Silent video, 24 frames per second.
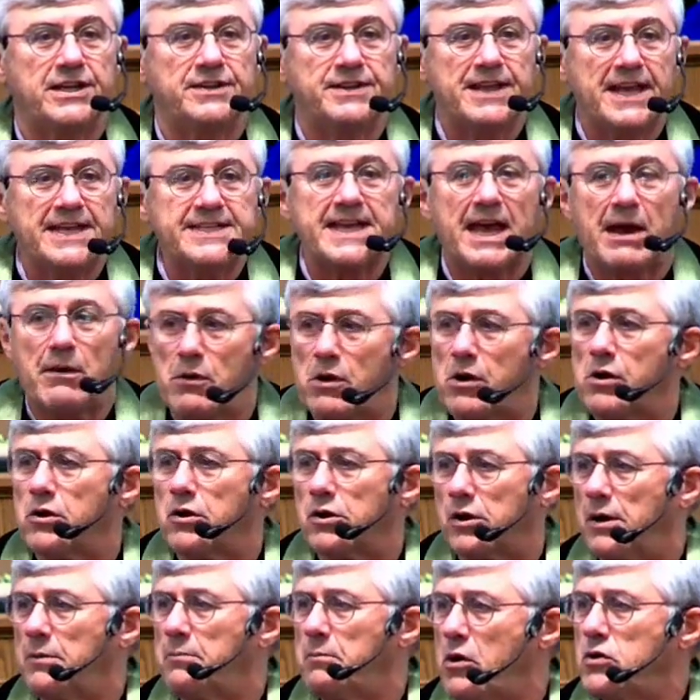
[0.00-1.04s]
And that's how our
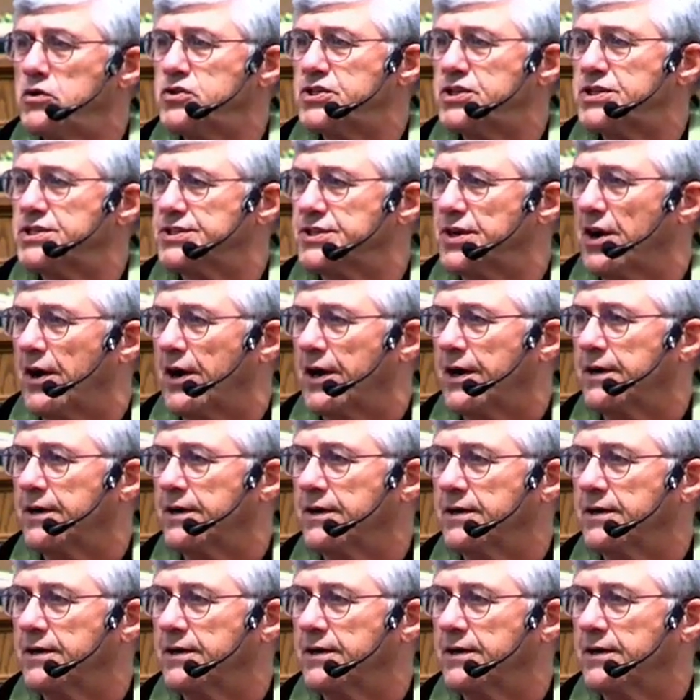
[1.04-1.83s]
emotions are.